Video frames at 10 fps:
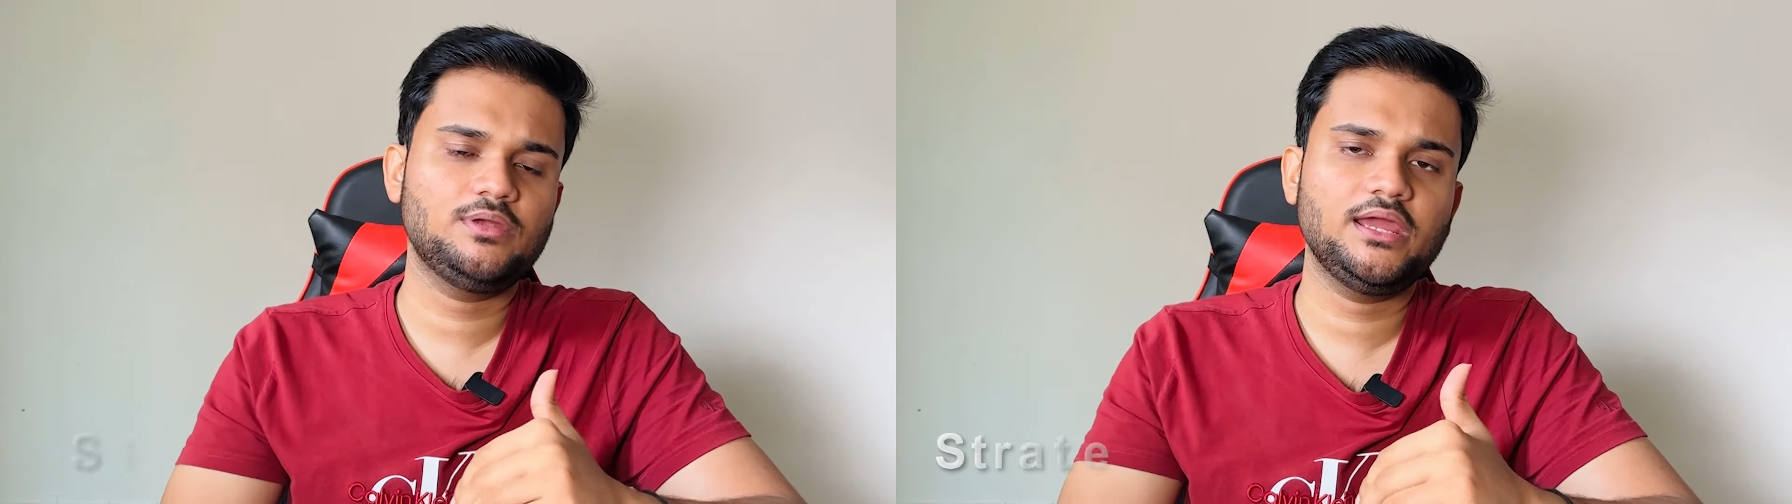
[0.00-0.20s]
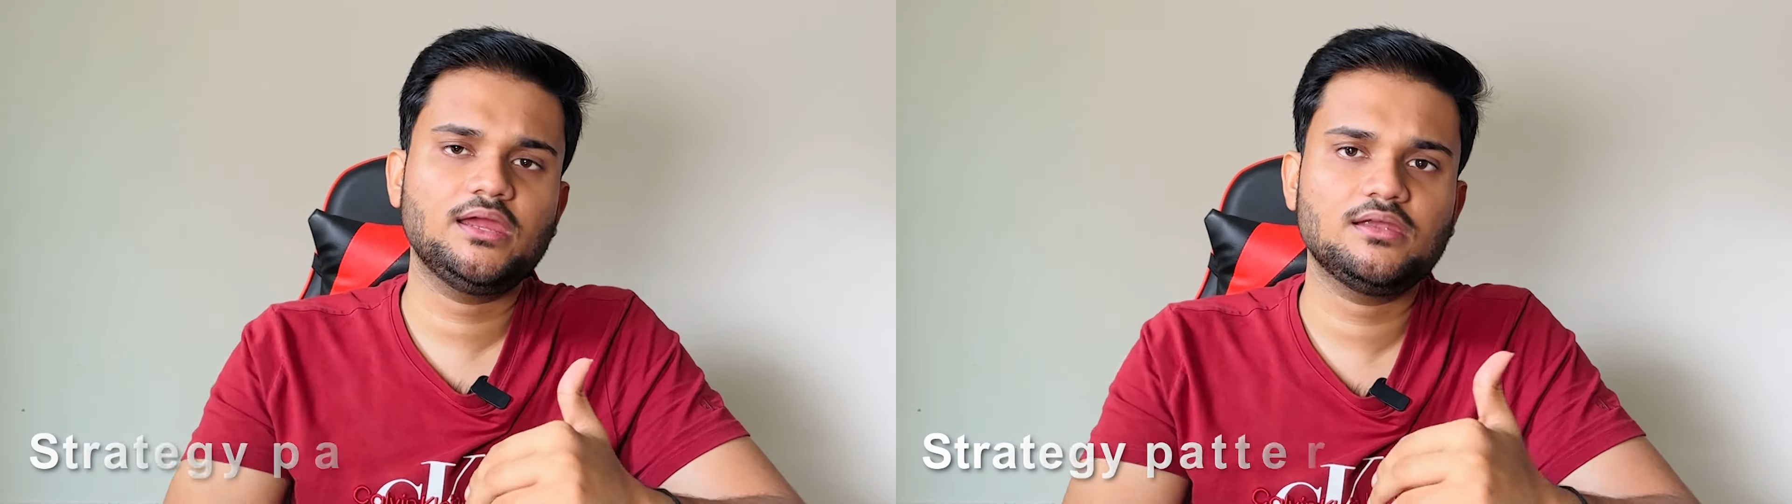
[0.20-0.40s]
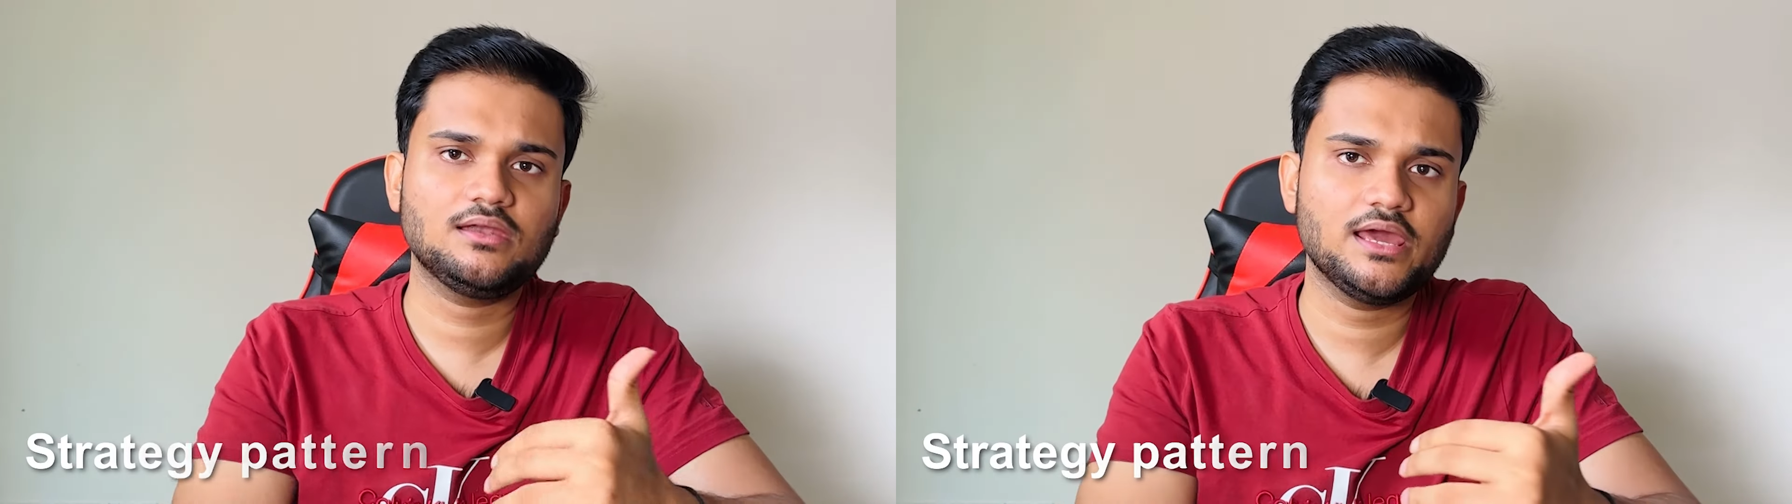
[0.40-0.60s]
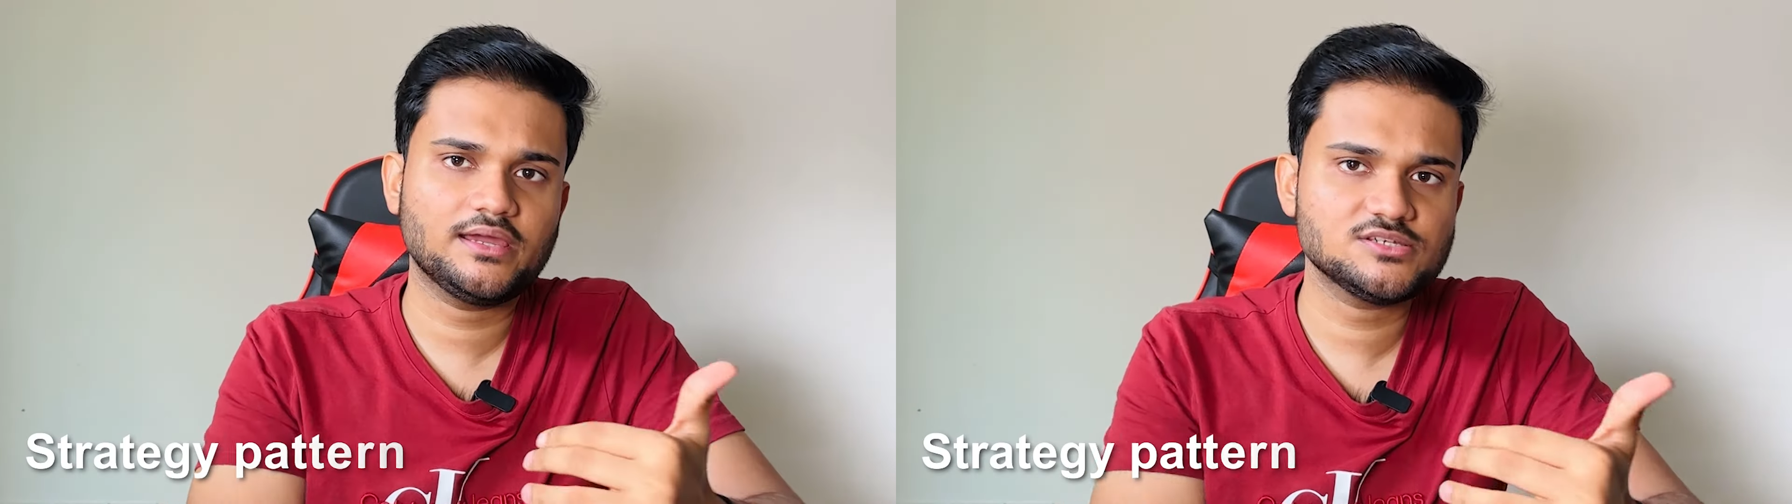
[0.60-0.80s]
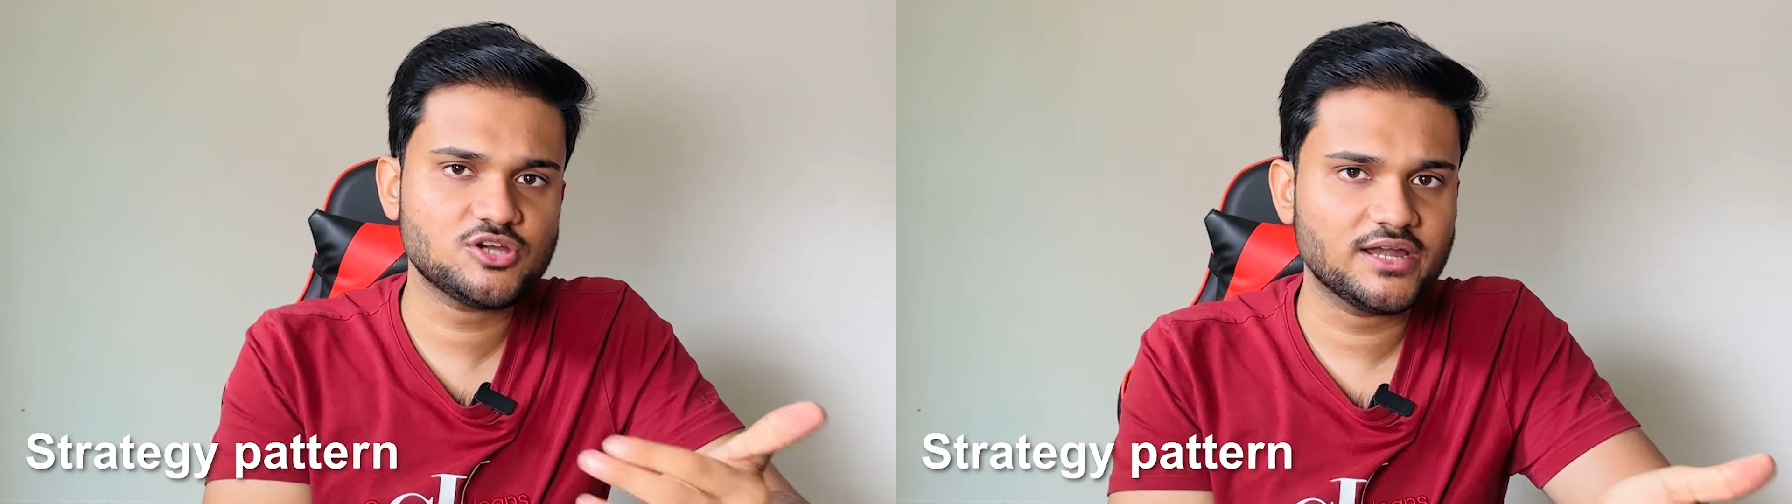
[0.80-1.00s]
take it
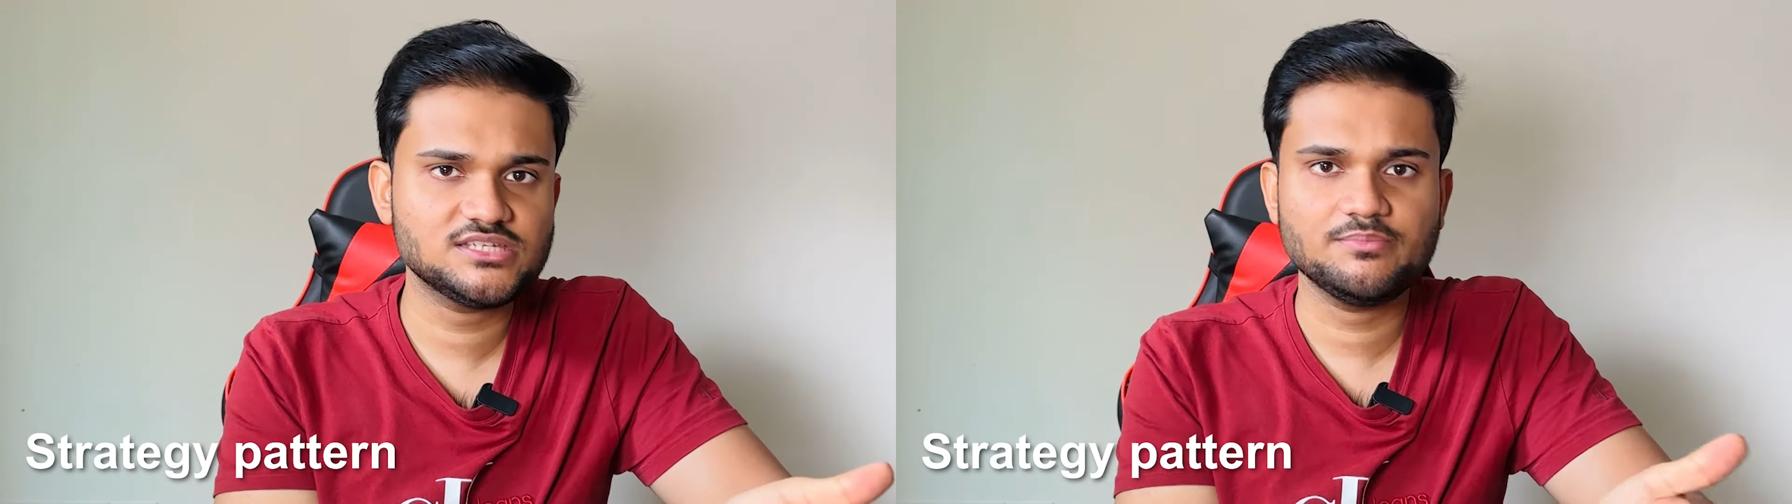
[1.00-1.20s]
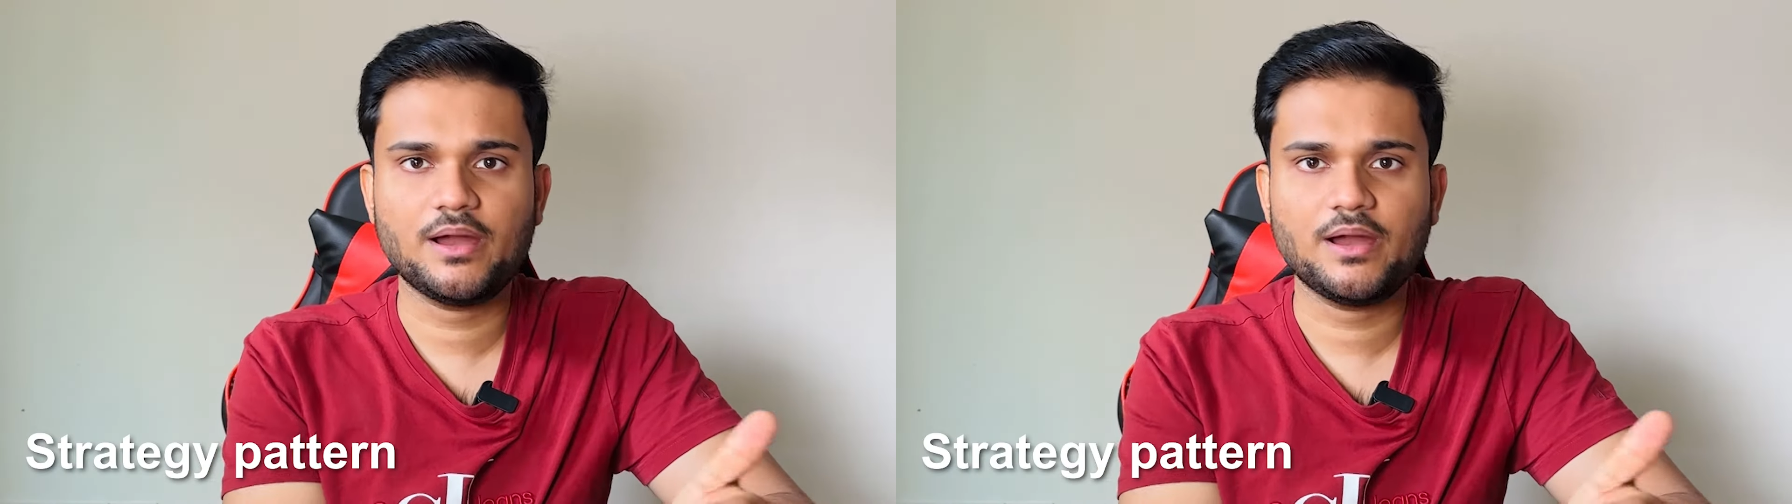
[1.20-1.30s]
like a strategy